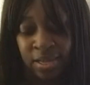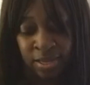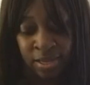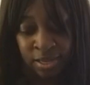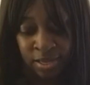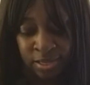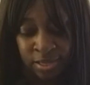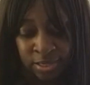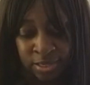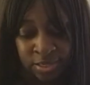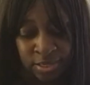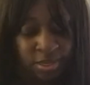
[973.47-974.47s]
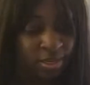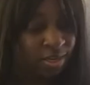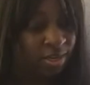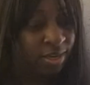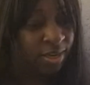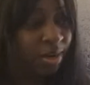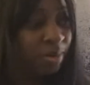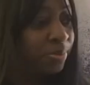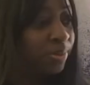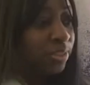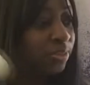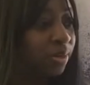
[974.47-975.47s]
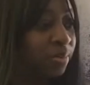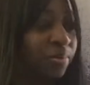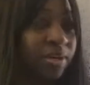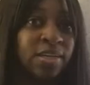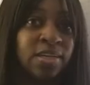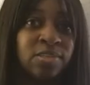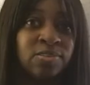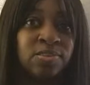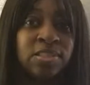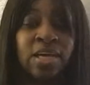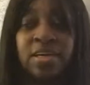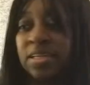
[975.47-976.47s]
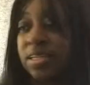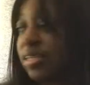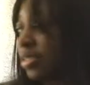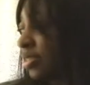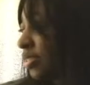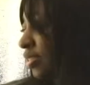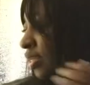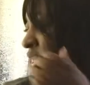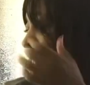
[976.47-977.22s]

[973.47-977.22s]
and I'm pretty sure I'm gonna get use out of this.